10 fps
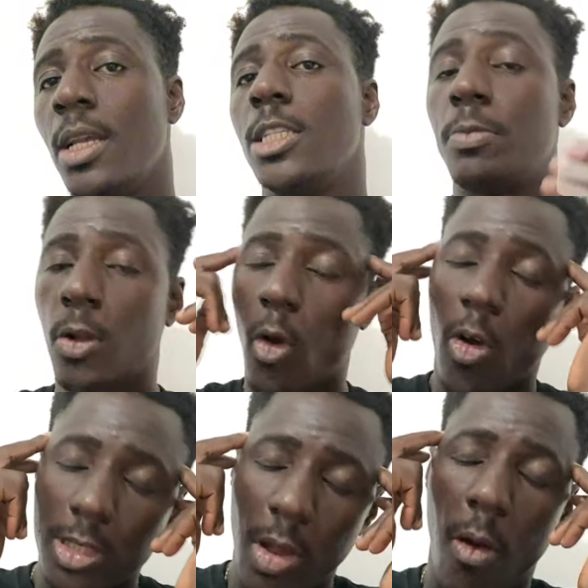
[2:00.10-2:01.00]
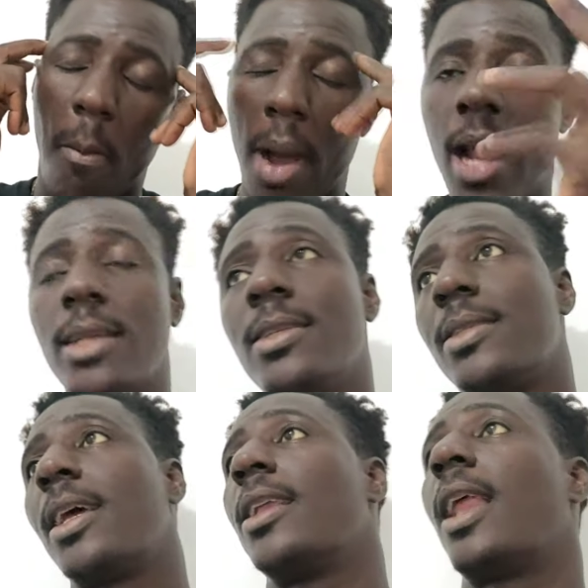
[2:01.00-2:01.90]
it's because our mind
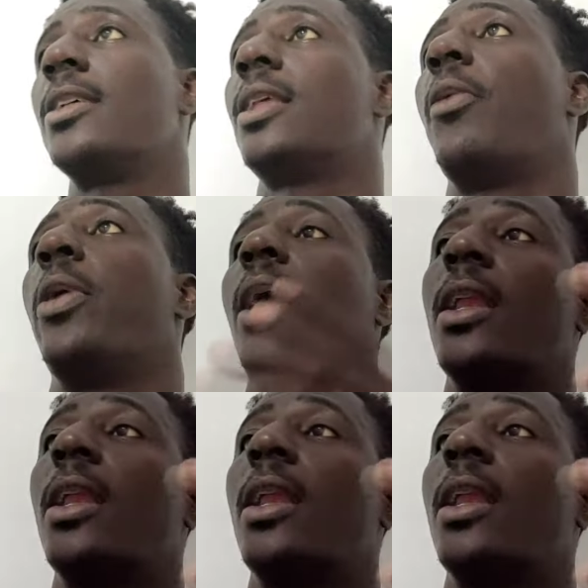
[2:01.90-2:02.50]
is telling us that we